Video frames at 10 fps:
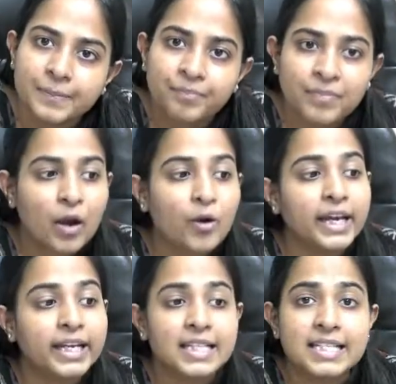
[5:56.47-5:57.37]
Okay, in
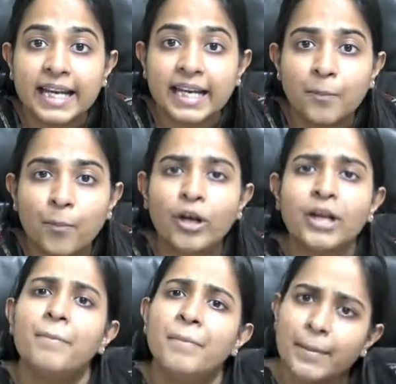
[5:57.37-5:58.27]
the second point,
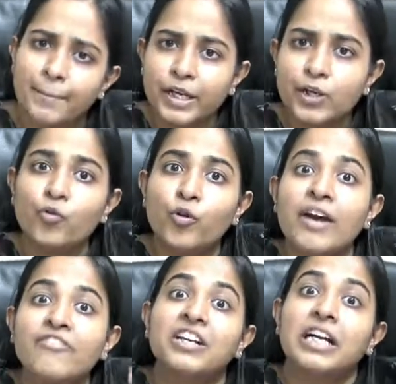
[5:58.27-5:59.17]
maybe you would have
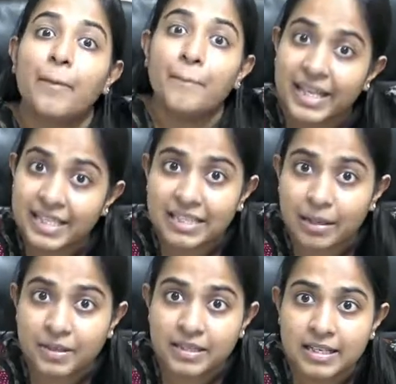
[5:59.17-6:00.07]
commenced the
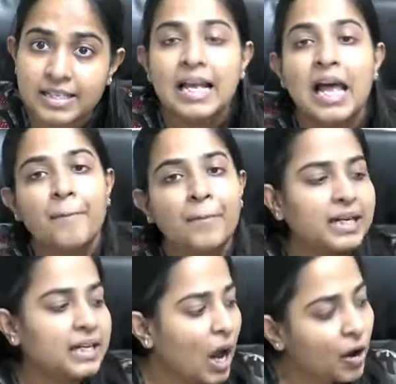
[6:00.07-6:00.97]
business, but
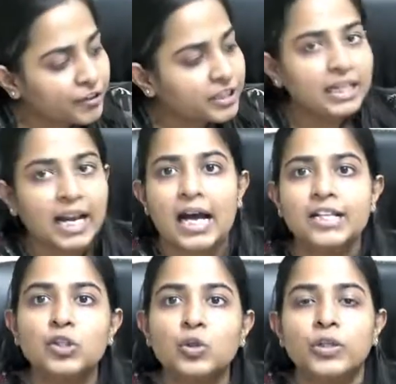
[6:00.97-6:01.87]
now for the last
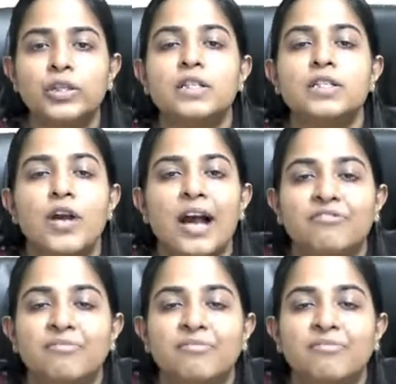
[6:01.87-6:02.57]
2 years, you have been